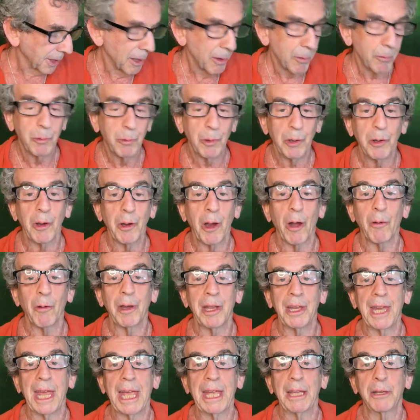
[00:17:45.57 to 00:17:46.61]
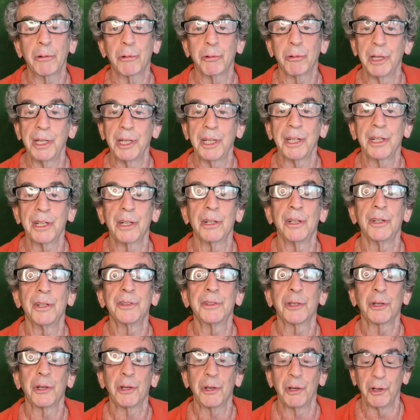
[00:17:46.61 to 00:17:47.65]
we are in a critical
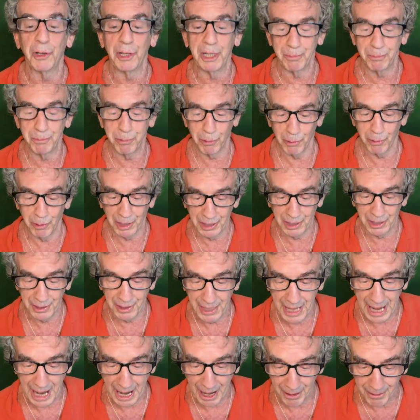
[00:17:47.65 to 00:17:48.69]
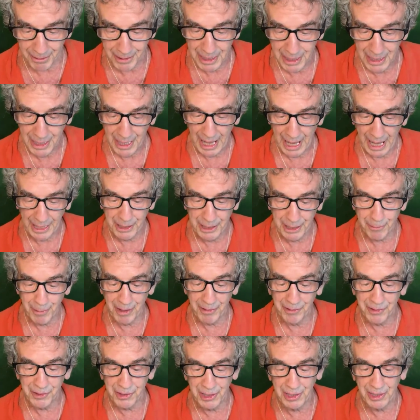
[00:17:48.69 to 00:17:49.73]
turning point now. And you
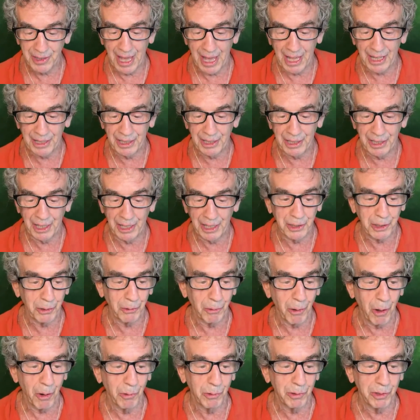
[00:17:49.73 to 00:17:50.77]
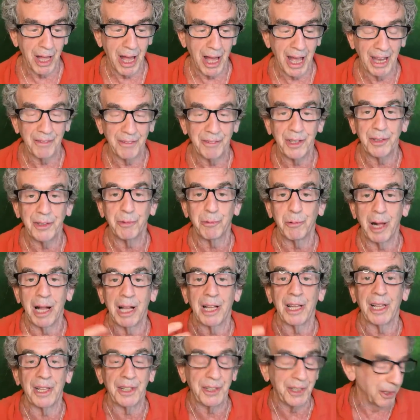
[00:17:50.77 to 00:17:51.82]
may see that in your own lives as
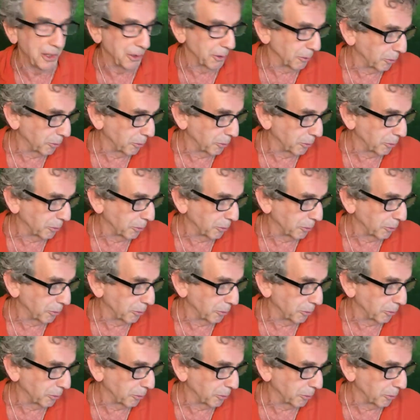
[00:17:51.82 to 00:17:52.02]
well as in the